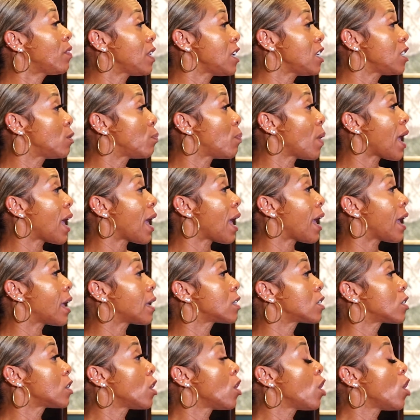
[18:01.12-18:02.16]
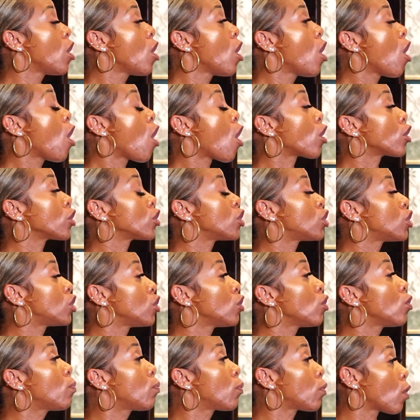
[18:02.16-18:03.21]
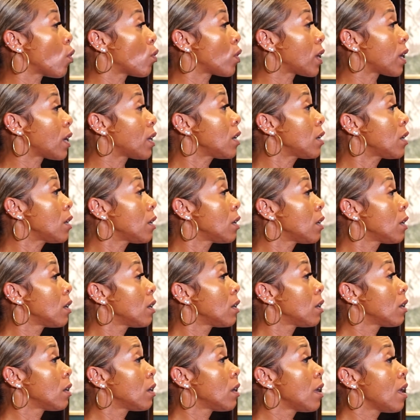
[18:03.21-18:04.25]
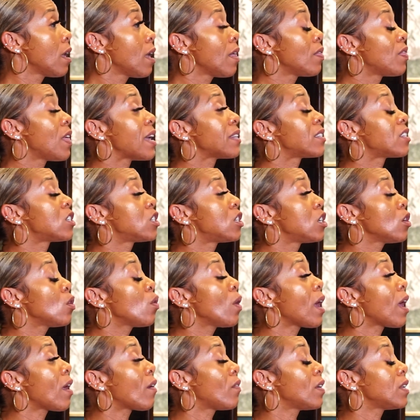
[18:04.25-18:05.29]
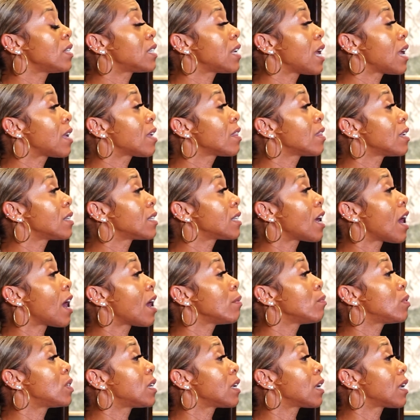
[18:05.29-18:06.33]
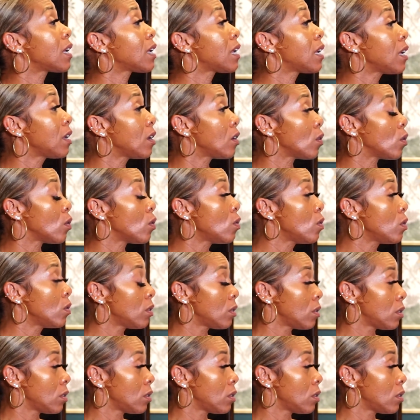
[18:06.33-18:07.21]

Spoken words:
these bags are still broken, that still haven't taken the time to heal,